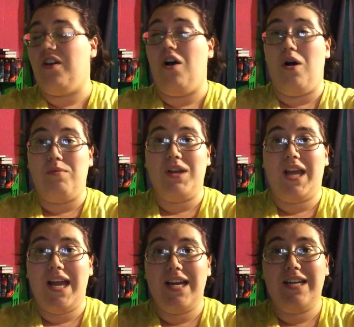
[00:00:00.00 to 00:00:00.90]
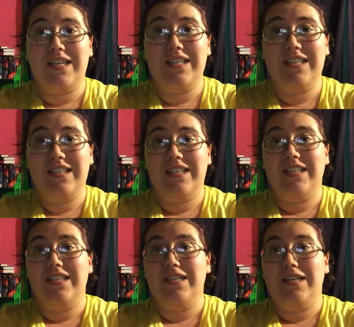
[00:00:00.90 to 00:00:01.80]
the complicated
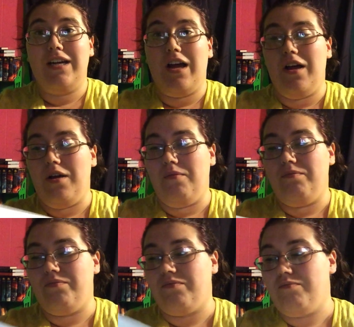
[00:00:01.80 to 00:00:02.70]
um,